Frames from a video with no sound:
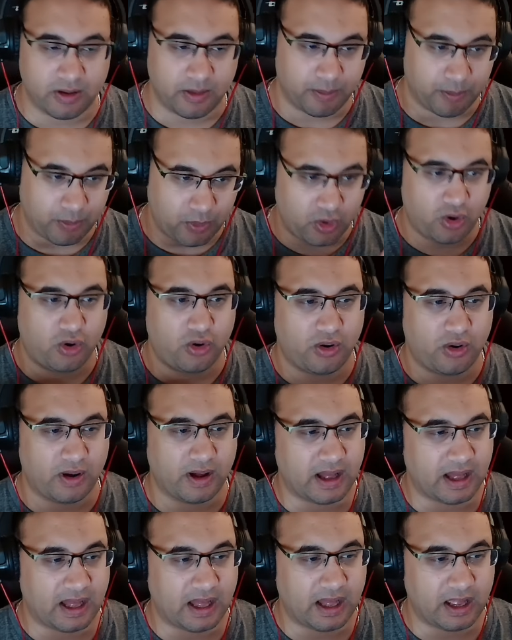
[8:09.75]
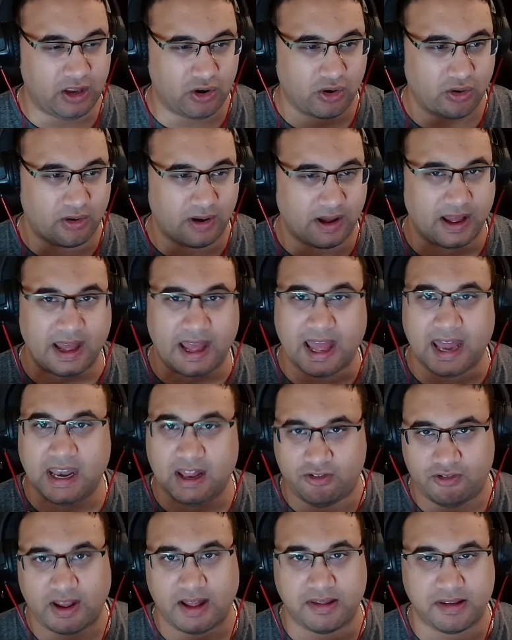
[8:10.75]
more you know,
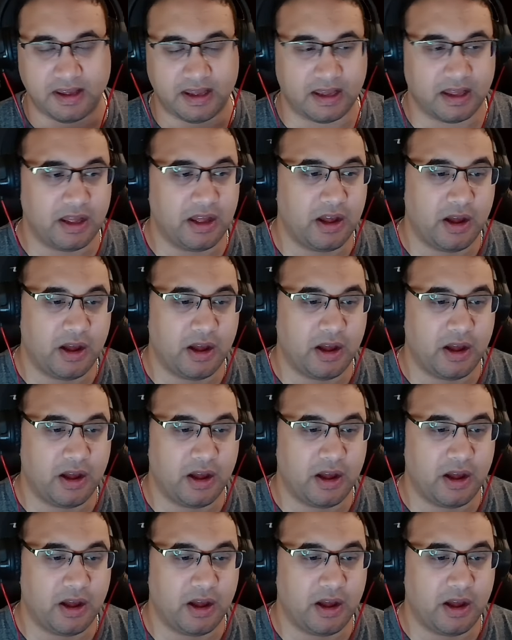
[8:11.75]
energetic.